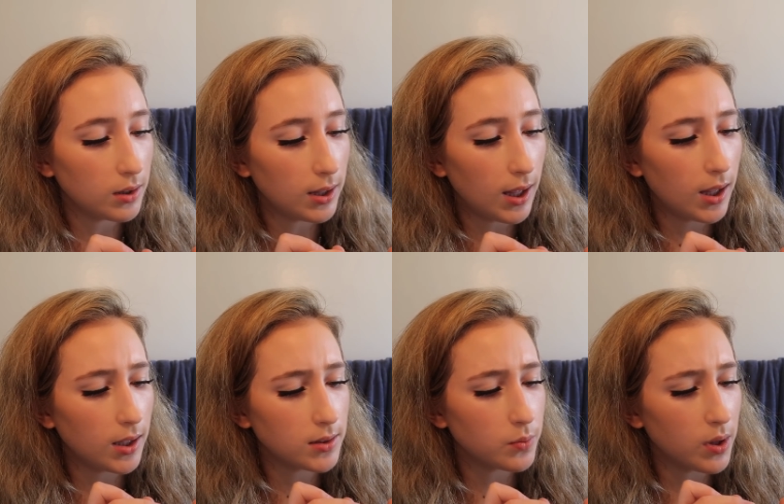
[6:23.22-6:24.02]

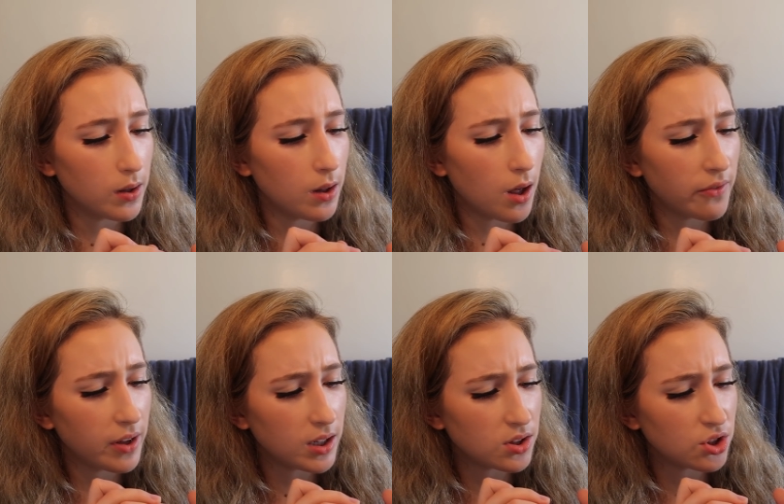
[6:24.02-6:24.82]
Yes, we love
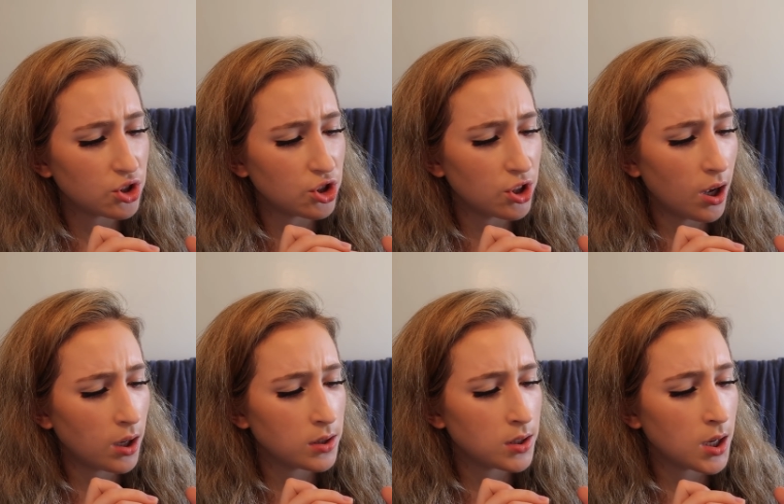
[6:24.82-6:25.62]
it. It's
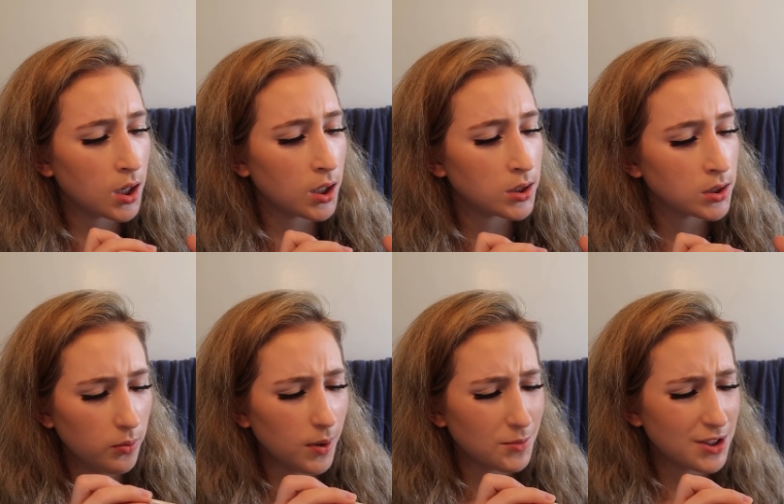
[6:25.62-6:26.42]
shiny.
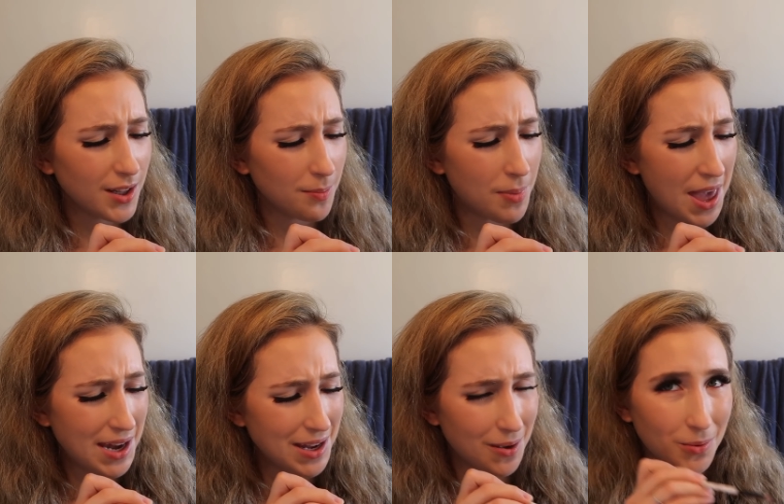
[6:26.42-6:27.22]
Ooh, I'm just like
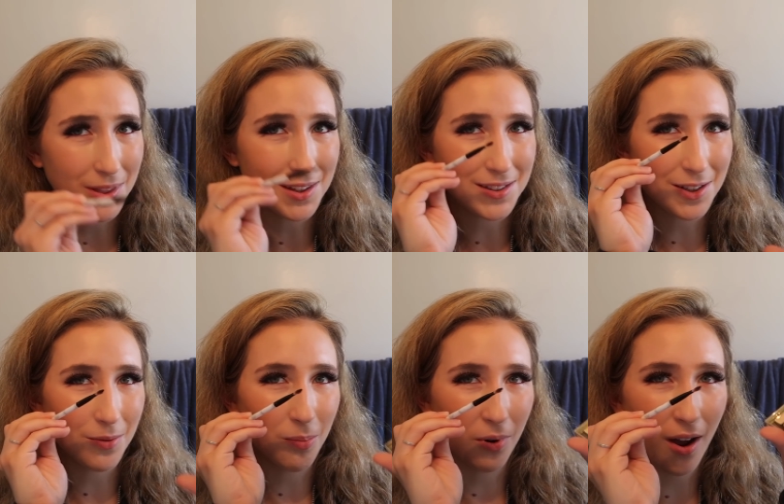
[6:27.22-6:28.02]
petting it with this
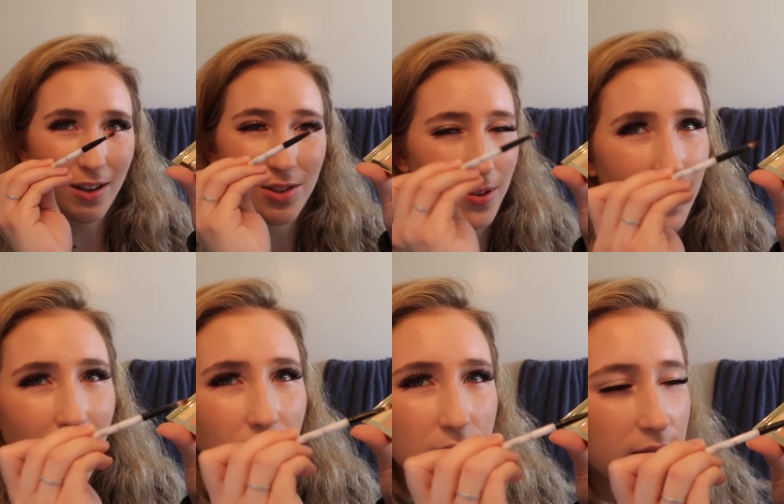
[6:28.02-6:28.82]
little brush right
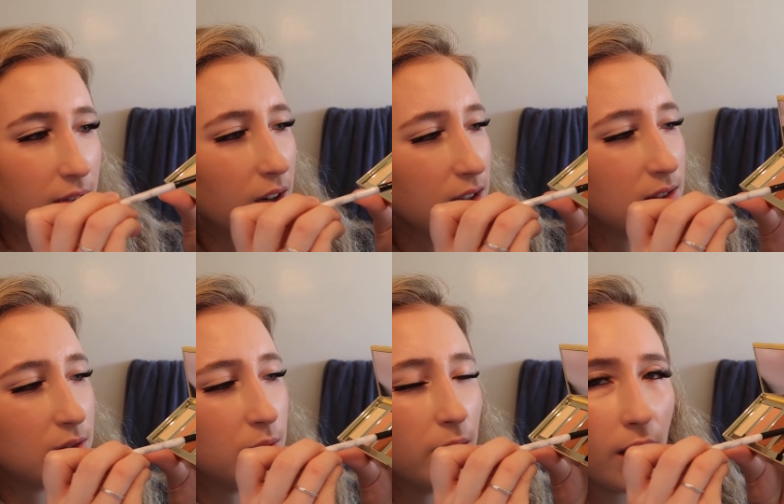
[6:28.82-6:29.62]
now and it's very
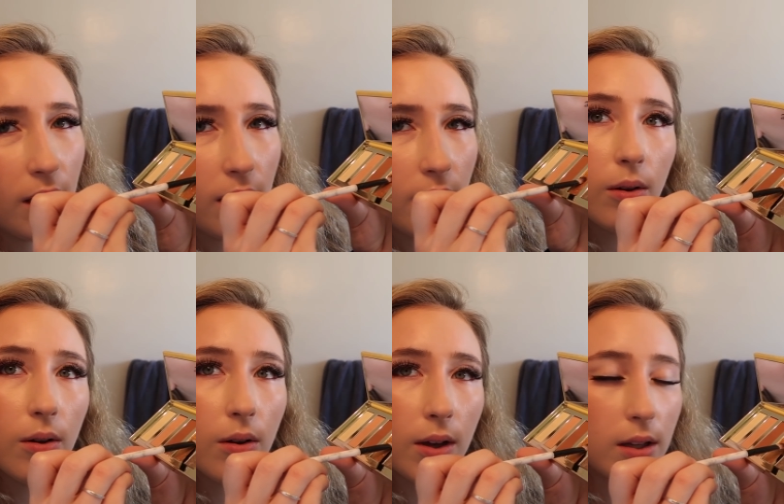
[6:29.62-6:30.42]
soothing.
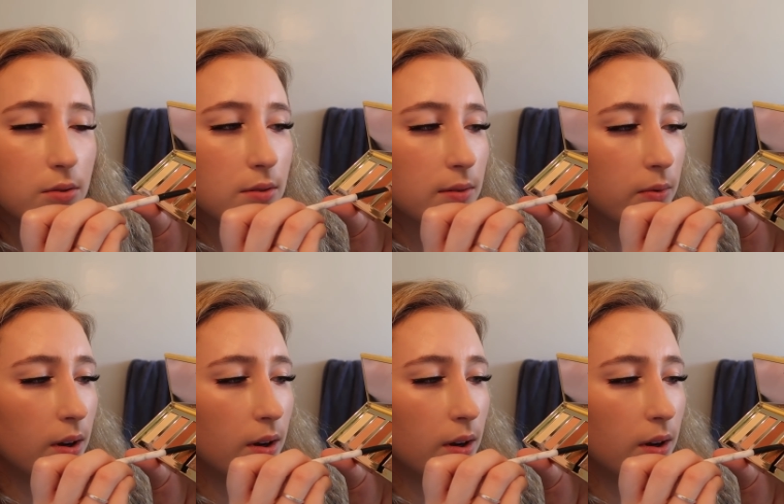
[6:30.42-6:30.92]
Oh, I could do this